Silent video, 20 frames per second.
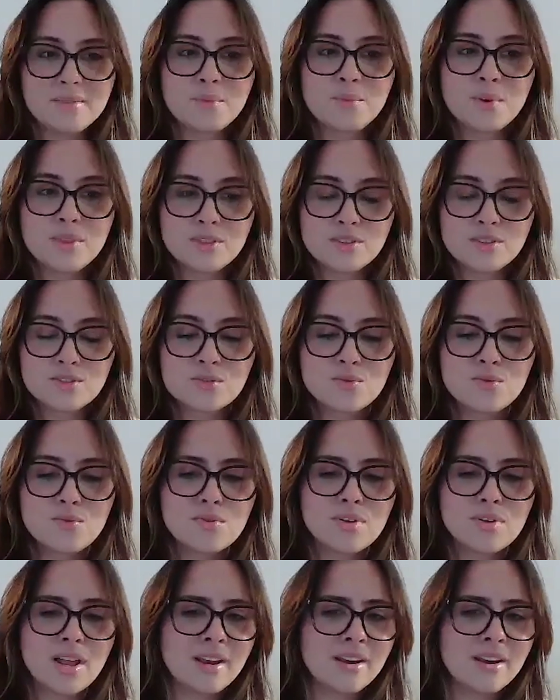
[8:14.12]
with the
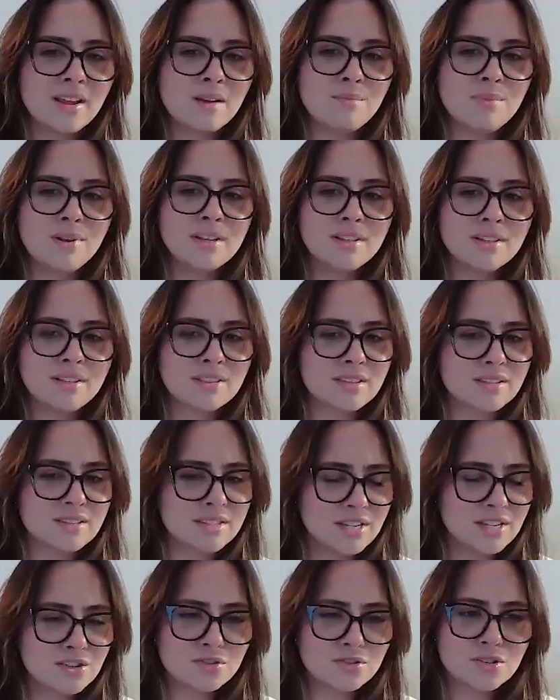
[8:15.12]
school. And admittedly, the
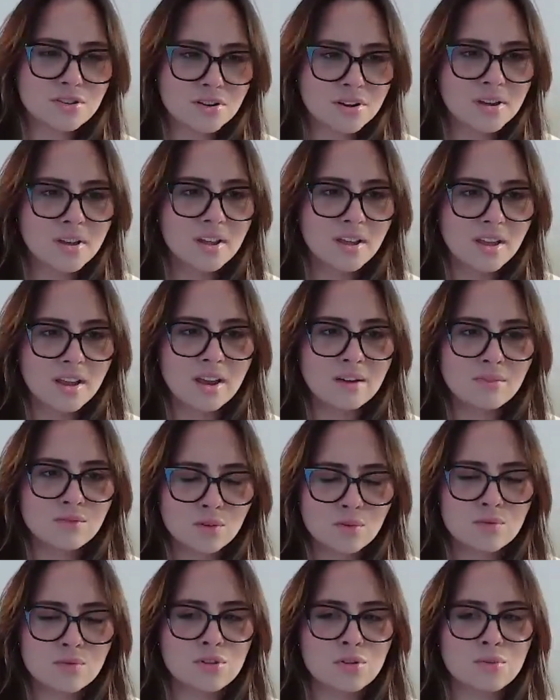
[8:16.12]
teacher, I've
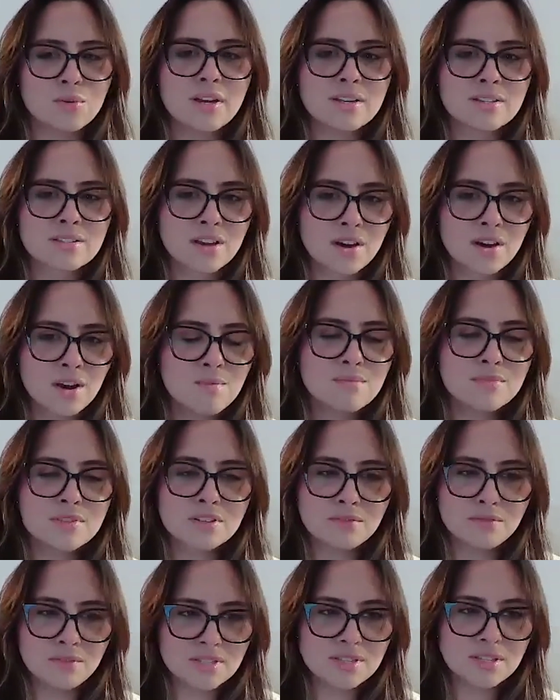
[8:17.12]
told you, has come to
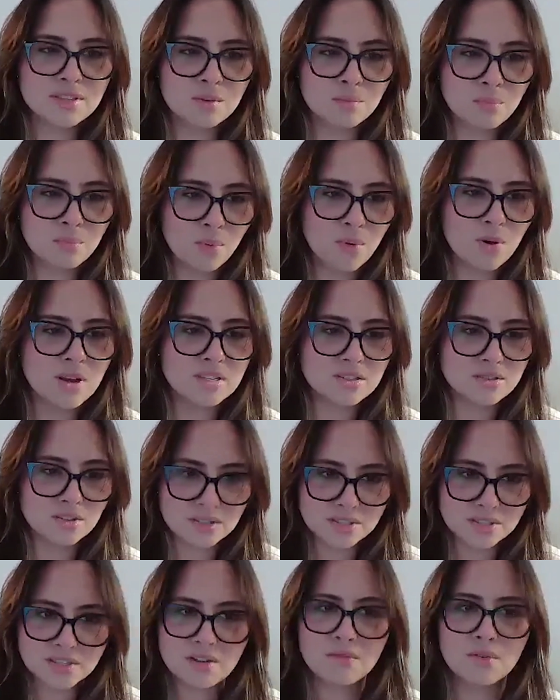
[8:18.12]
visit the boys on
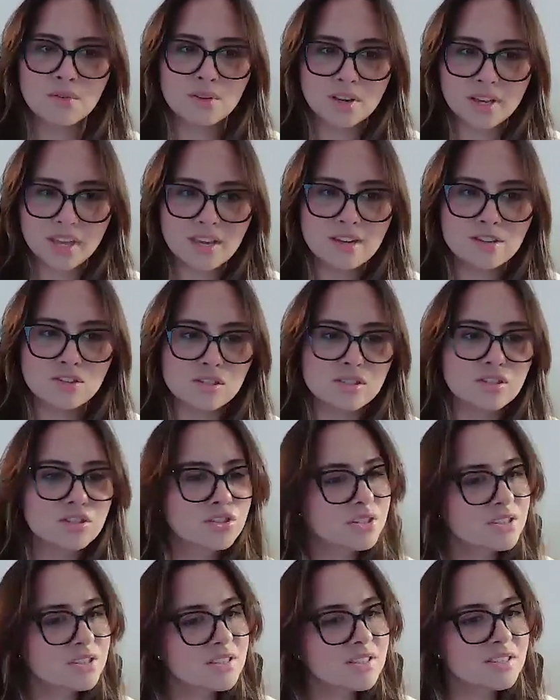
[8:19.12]
several occasions
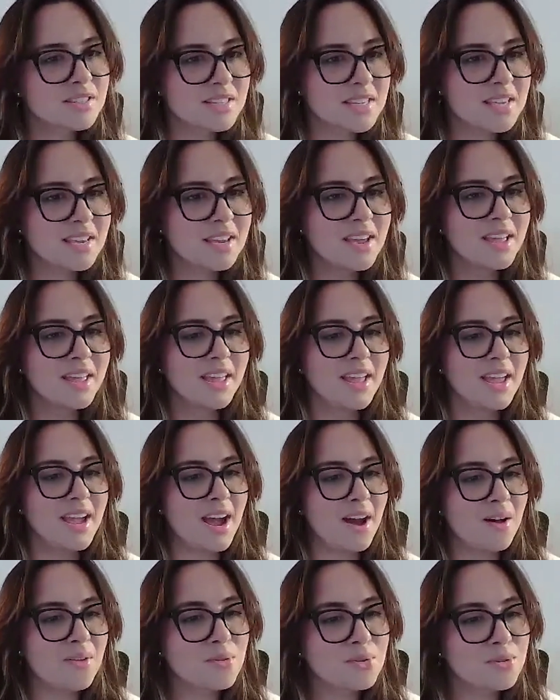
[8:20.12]
just to see
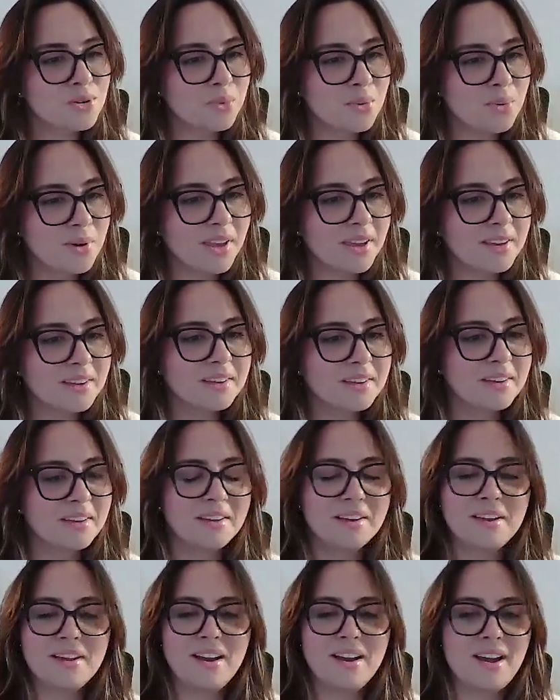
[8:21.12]
how they're doing,
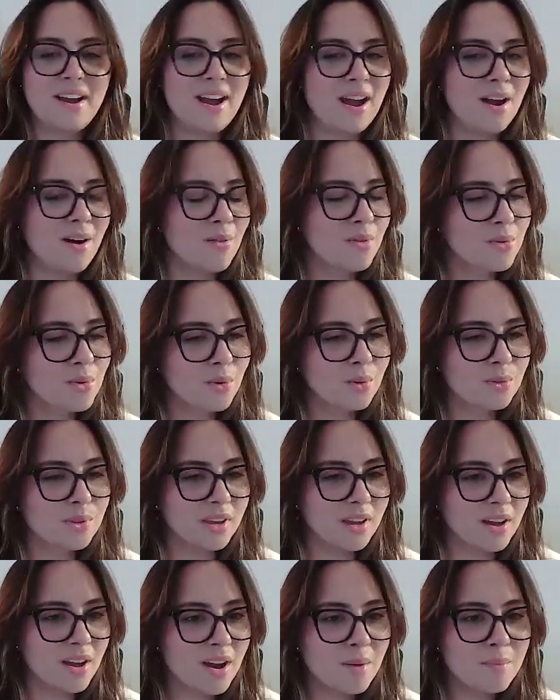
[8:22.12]
how they're
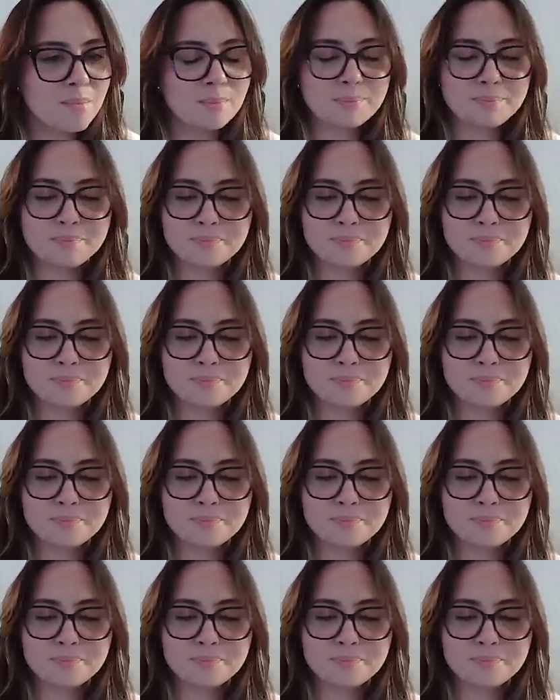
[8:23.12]
holding up.